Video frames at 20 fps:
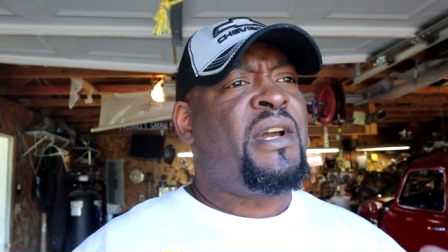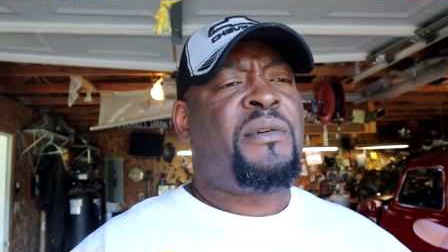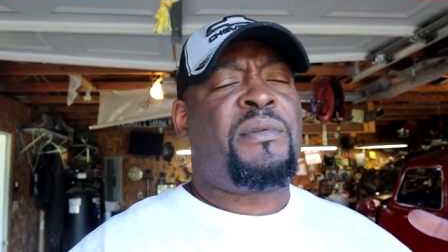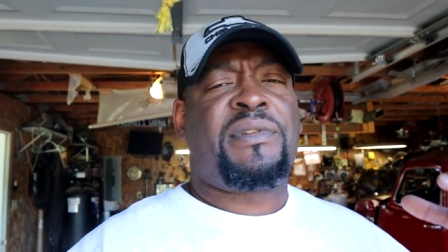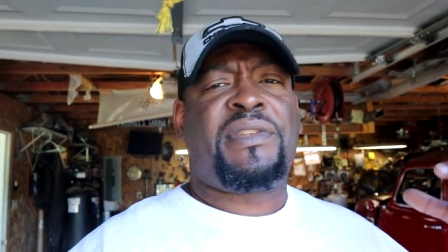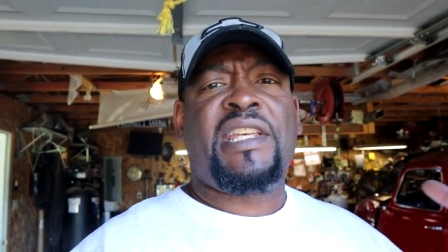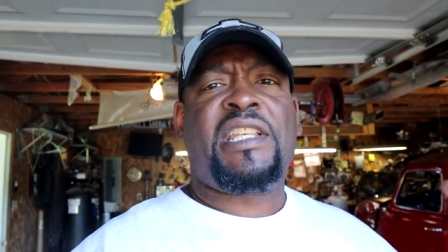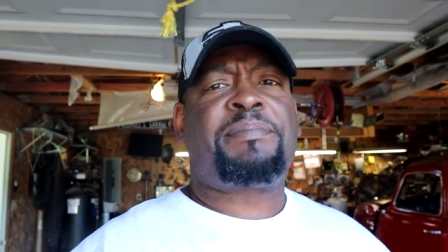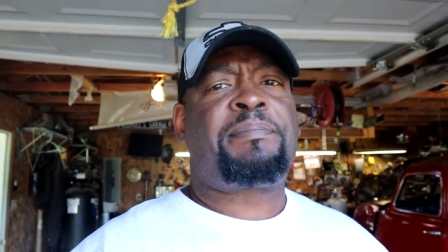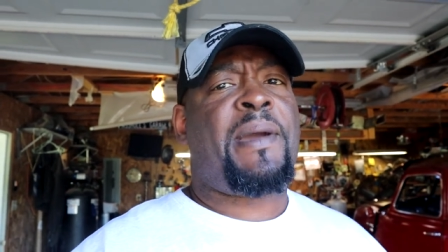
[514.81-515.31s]

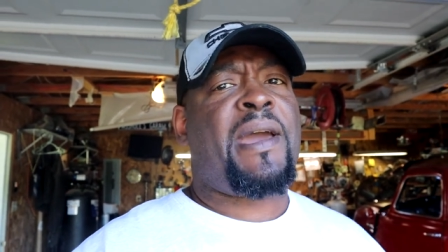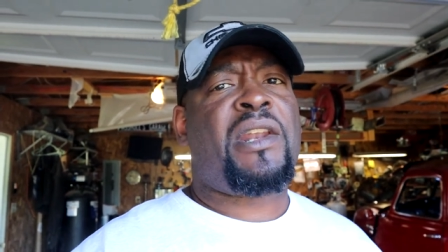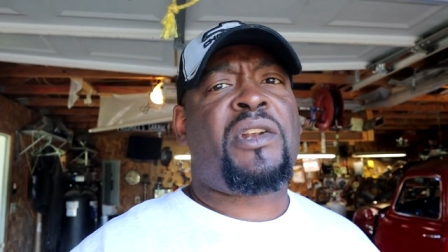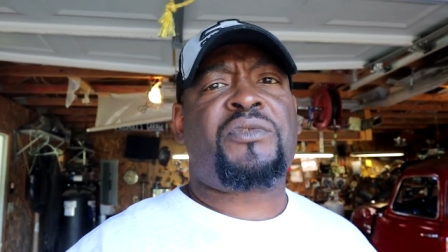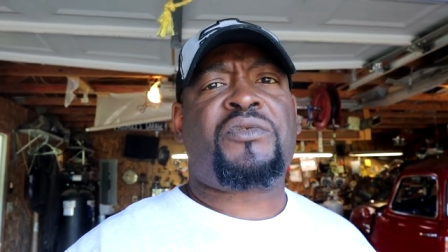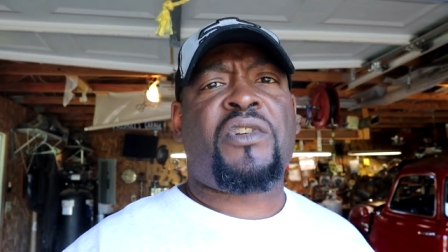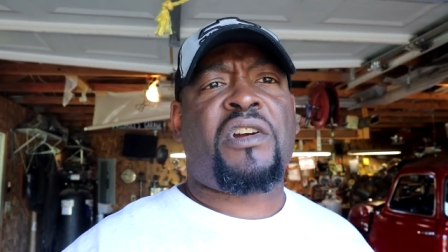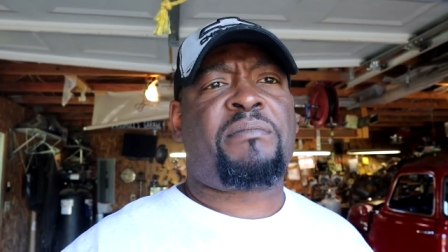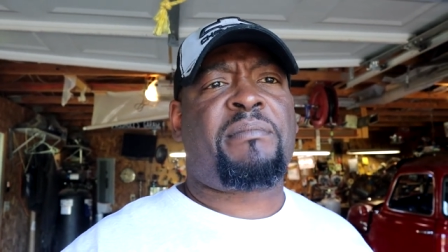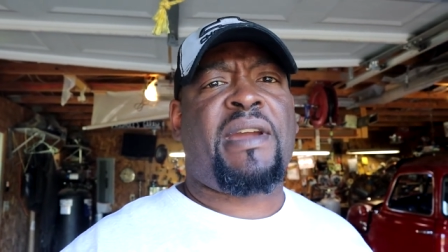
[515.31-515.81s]
with this panel
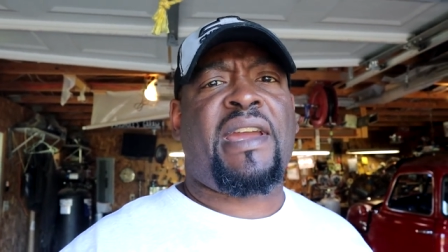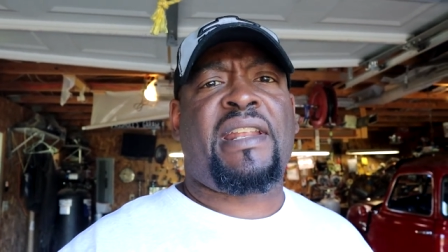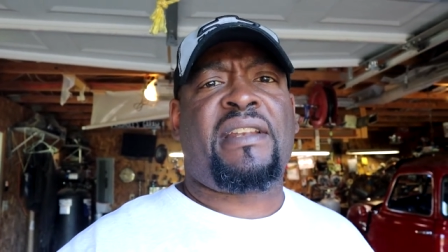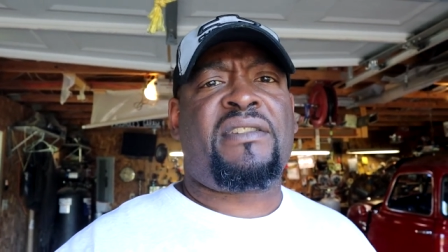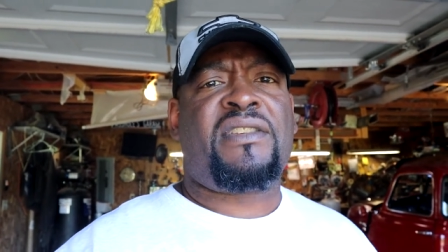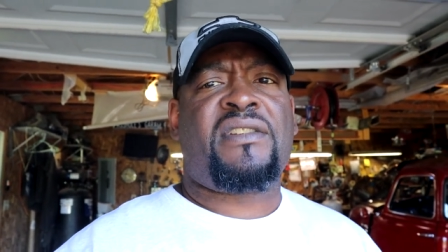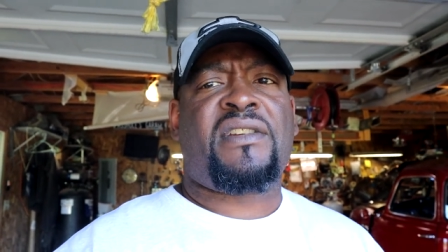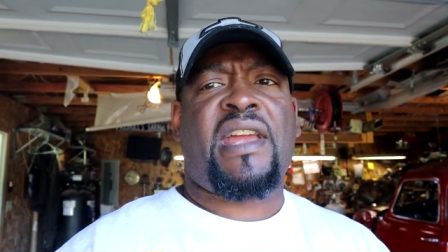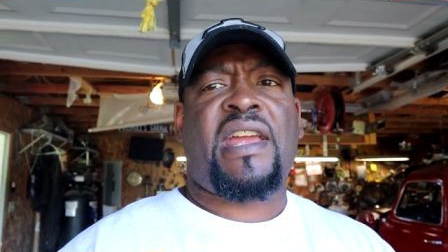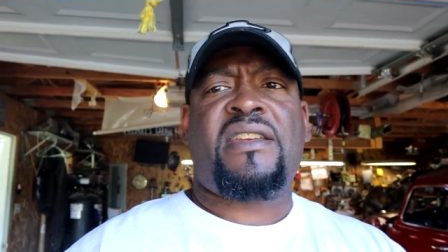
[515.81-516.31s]
truck,
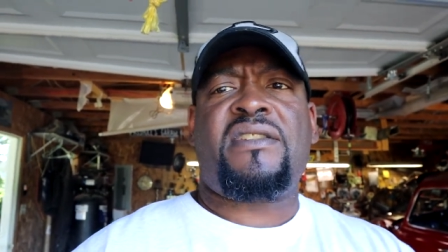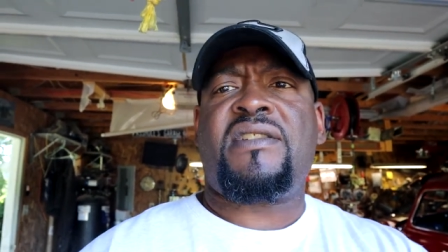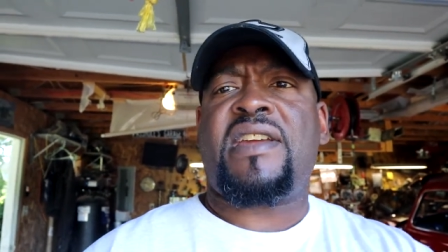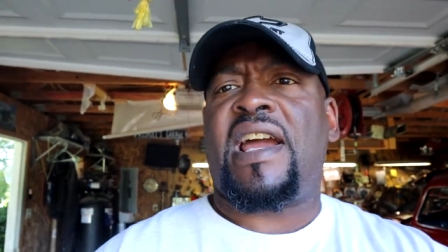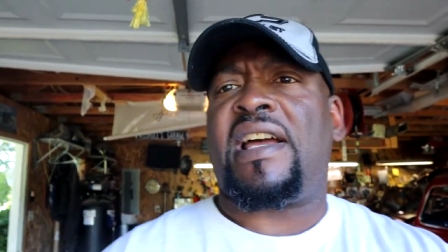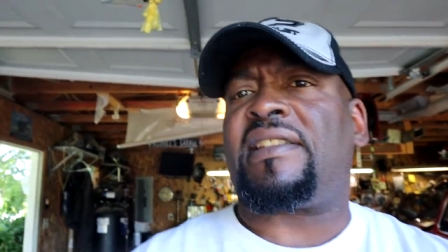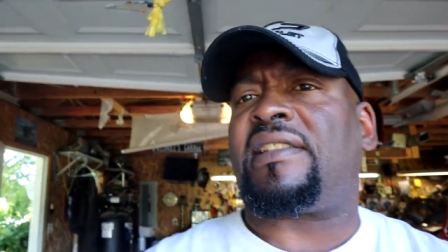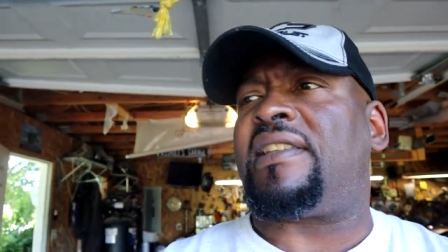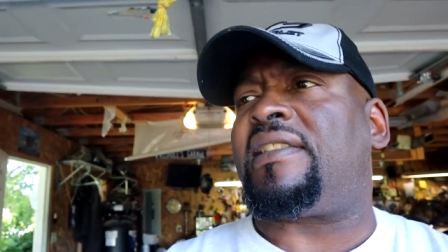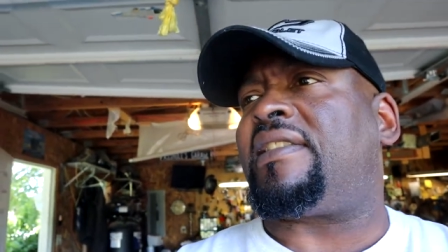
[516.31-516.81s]
man, you, you
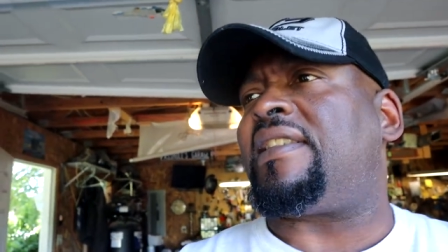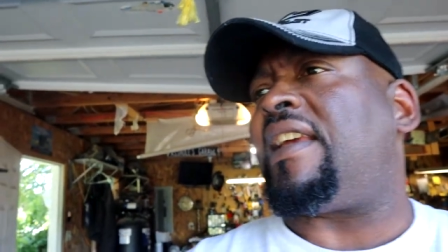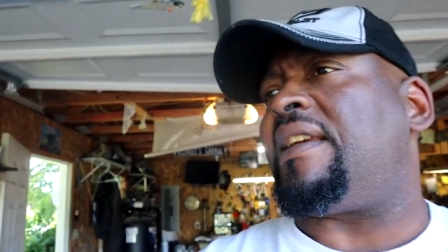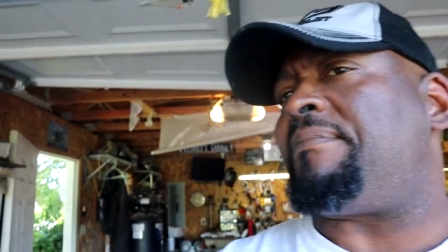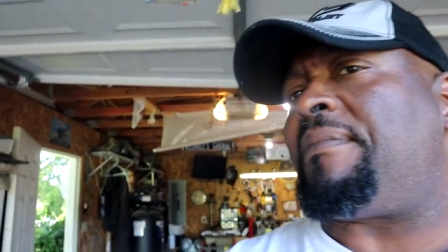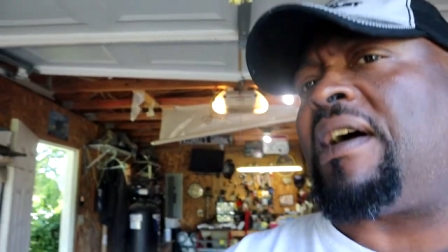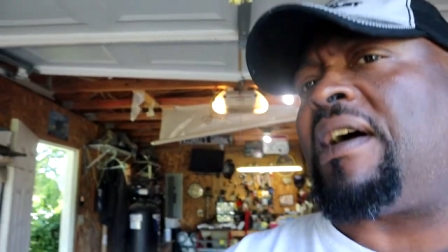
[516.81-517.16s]
guys can see